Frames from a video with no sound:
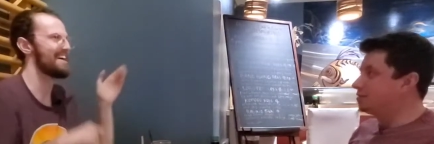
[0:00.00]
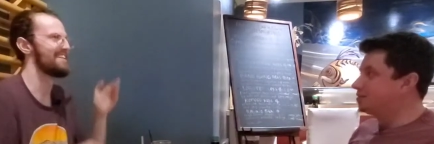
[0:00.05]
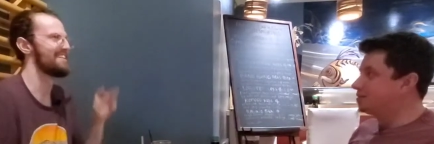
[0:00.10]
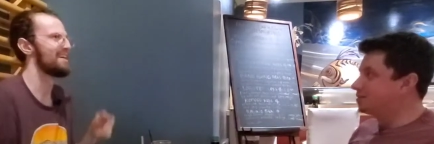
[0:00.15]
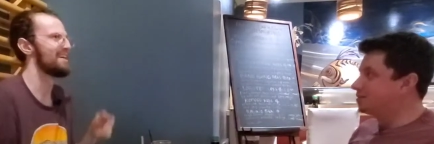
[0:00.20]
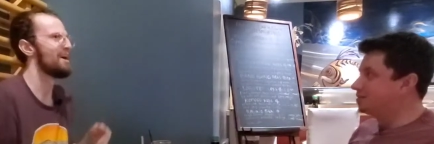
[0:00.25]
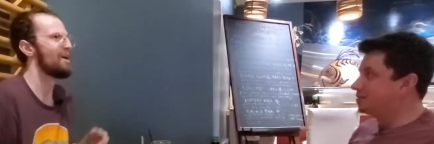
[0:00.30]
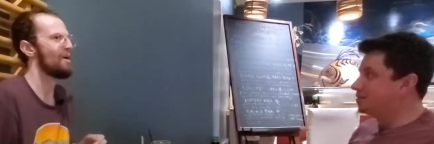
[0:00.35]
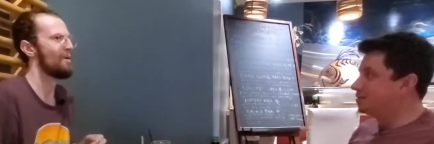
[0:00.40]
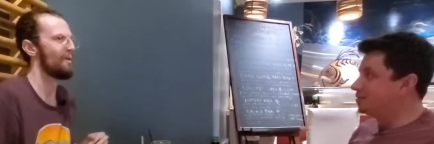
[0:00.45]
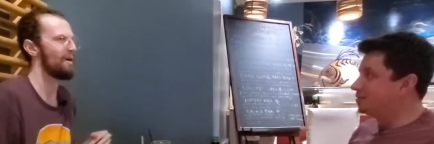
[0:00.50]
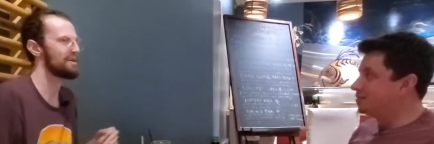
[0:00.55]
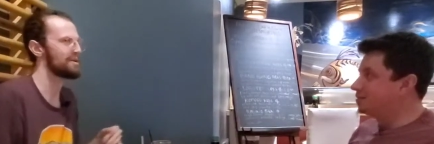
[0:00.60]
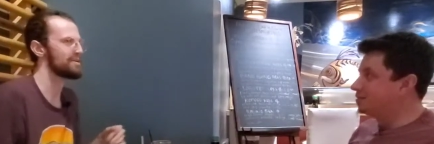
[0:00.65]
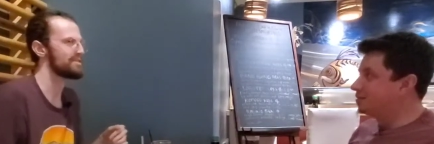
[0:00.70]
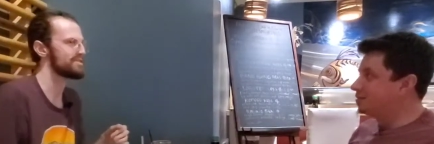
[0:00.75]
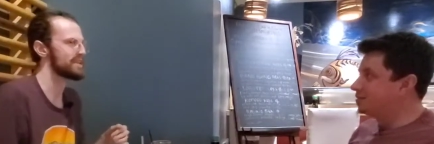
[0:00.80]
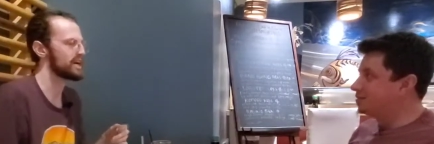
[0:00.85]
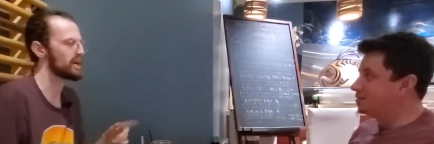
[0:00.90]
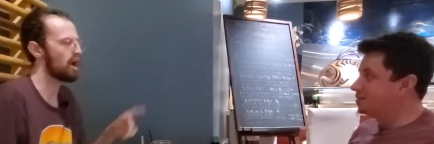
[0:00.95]
Speaker 1: And then
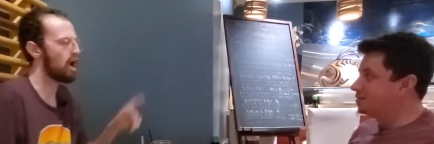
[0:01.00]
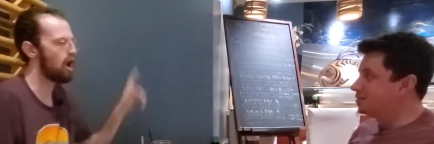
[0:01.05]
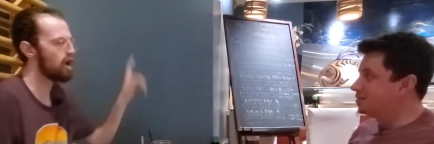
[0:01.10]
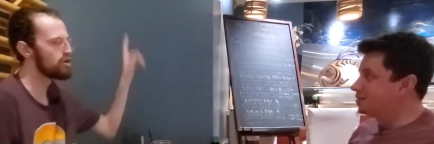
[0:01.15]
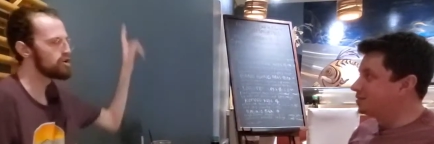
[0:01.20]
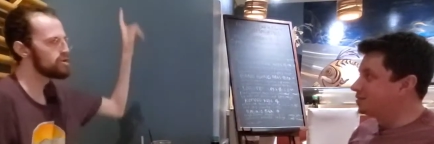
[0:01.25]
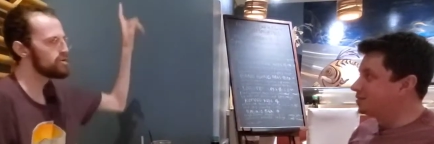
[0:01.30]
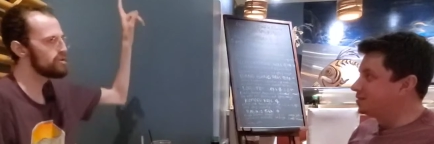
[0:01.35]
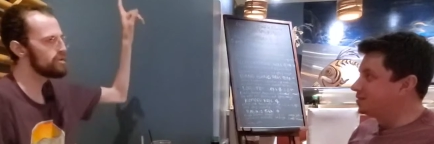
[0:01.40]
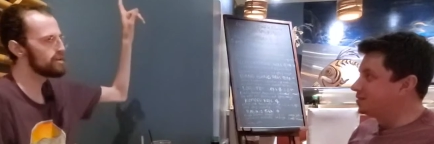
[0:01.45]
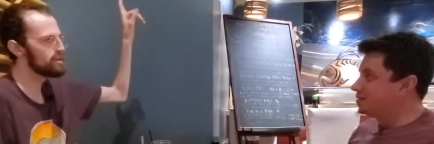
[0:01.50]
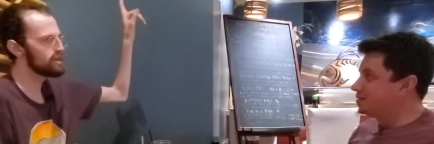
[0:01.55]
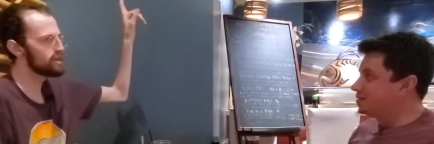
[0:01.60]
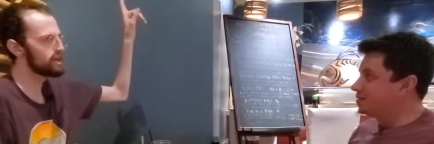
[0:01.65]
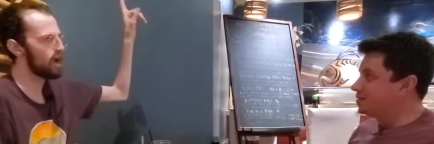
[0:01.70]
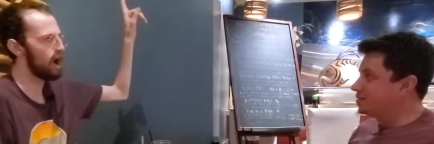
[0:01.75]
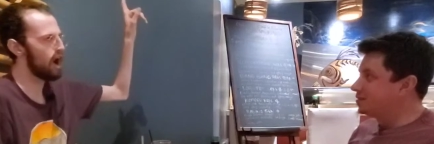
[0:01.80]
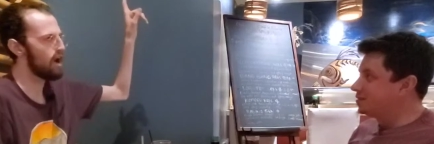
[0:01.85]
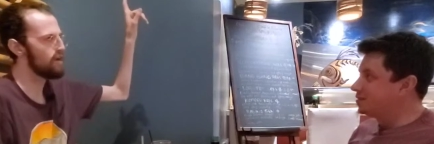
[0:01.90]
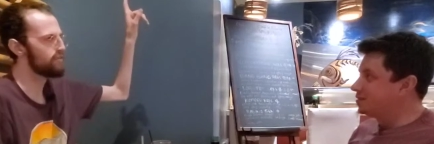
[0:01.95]
one dude's like, "Are you the
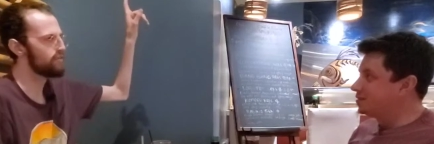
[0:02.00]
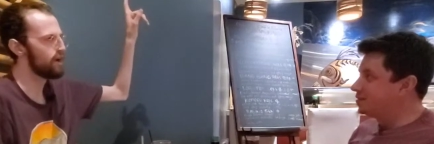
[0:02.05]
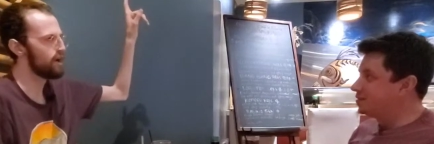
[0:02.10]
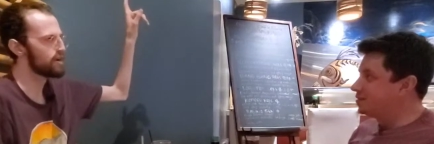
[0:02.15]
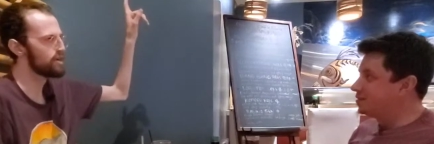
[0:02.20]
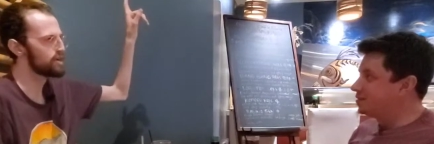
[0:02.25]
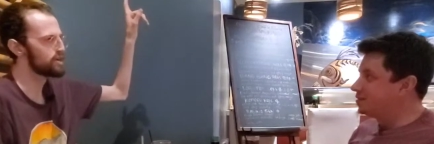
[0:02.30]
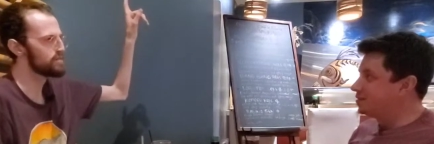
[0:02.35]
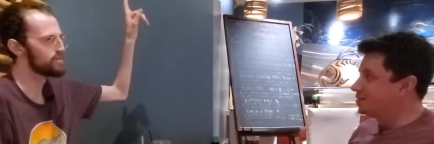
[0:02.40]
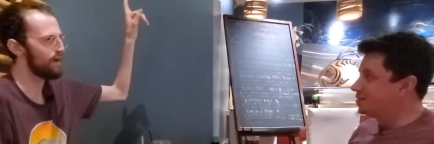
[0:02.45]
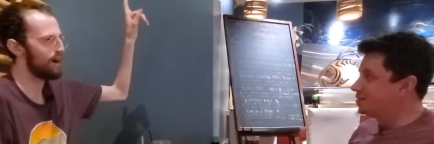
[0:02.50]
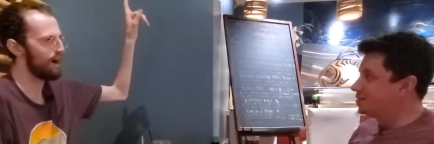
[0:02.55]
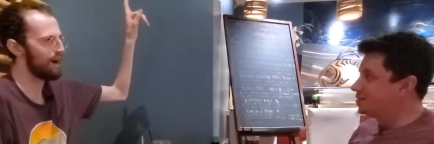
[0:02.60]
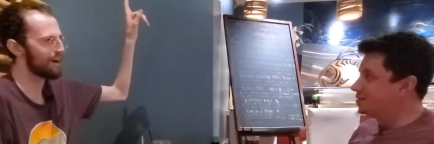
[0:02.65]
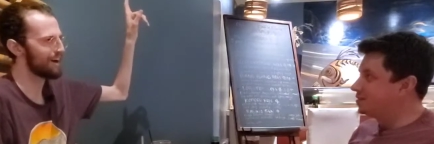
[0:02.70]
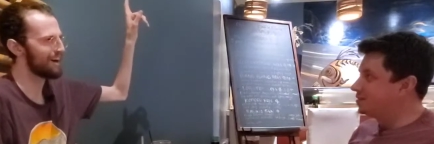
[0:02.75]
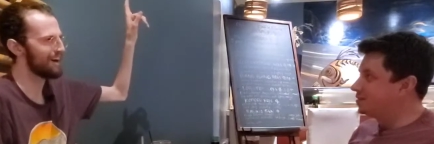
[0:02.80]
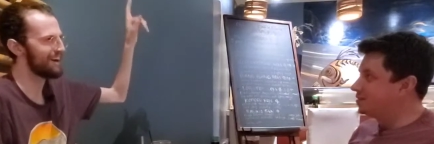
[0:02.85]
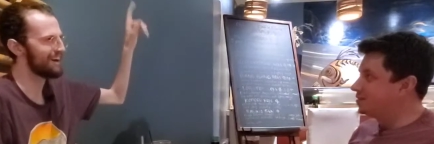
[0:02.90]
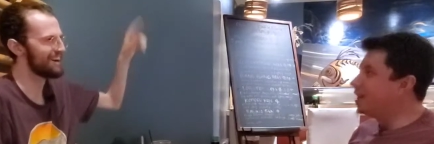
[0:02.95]
Chi Phi
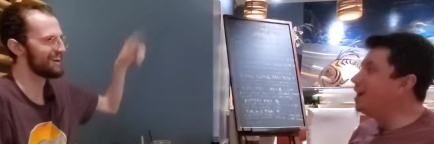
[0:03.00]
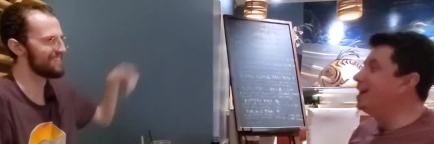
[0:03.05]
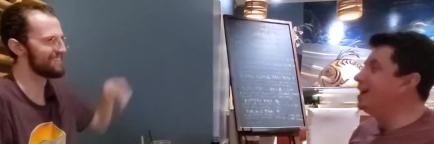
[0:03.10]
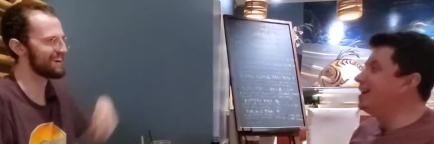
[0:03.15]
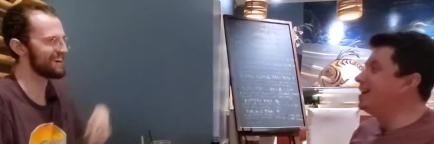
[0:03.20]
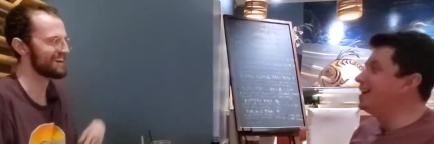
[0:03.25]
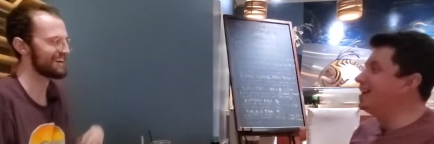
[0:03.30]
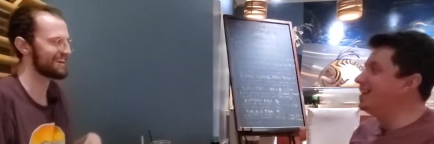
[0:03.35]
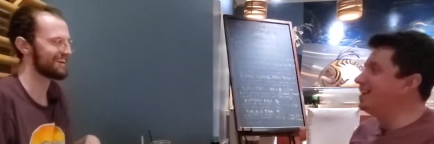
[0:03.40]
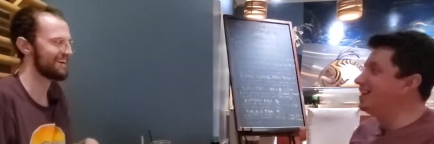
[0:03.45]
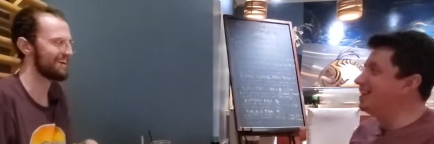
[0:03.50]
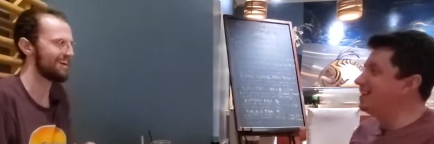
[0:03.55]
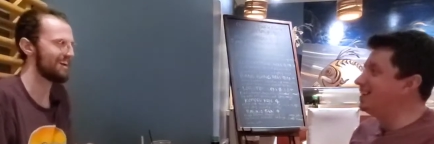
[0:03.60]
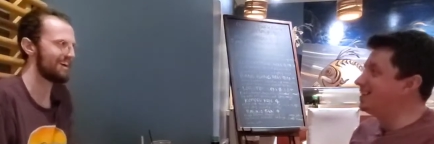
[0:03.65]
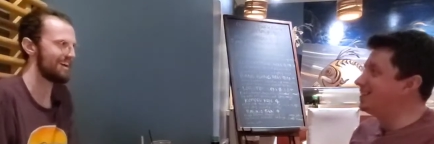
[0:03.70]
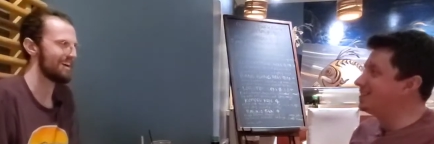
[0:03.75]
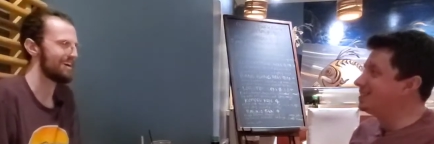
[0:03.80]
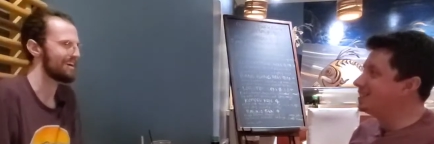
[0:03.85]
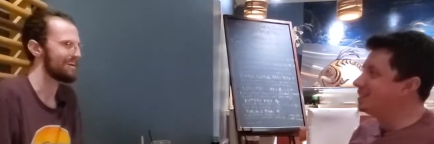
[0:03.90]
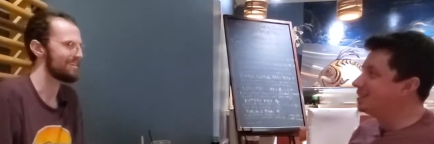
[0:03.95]
Chewbacca?" And I'm like,
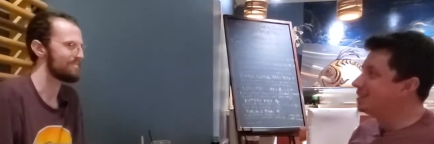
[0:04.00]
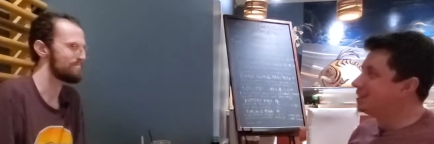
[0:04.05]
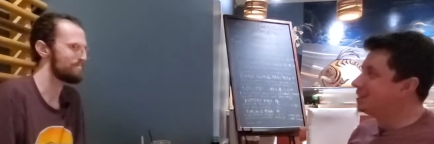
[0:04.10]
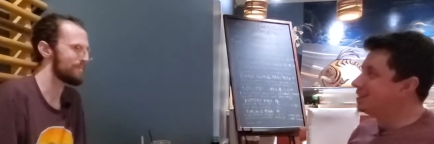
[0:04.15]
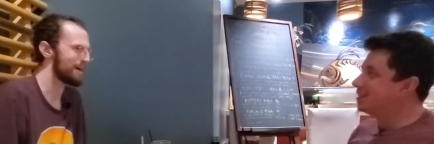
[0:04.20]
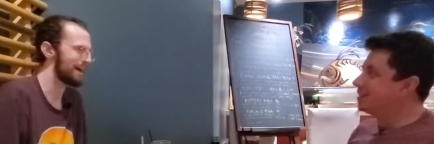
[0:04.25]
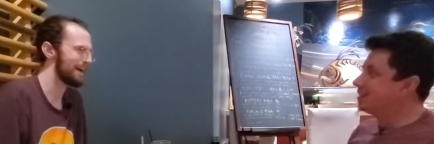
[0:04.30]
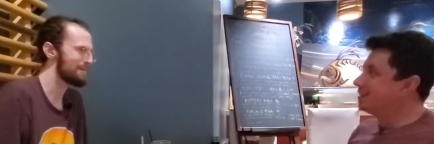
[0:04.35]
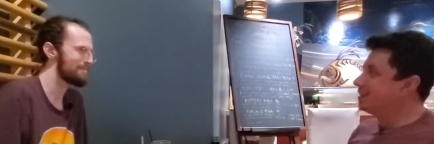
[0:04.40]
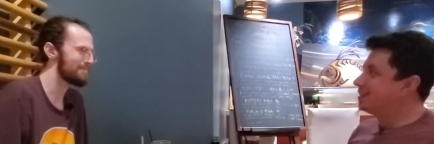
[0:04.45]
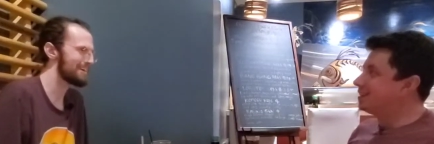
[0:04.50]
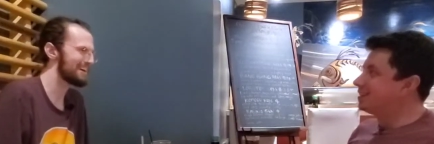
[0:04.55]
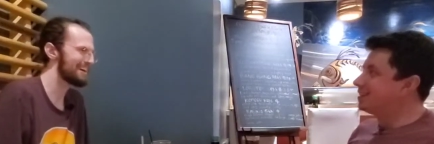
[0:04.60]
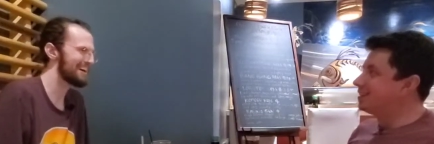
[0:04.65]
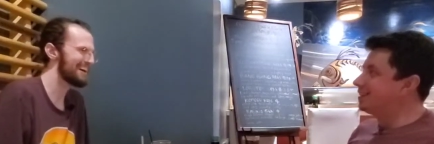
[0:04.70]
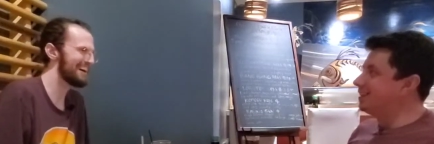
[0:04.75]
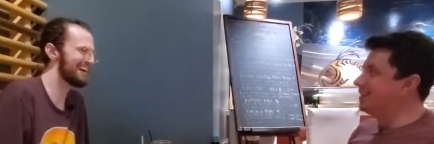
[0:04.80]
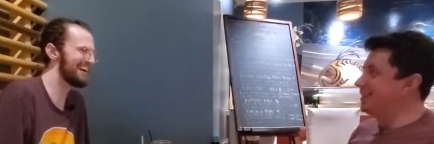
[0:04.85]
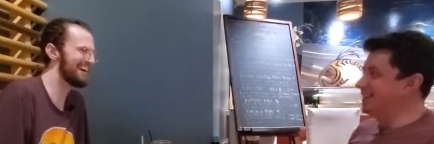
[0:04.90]
"Maybe."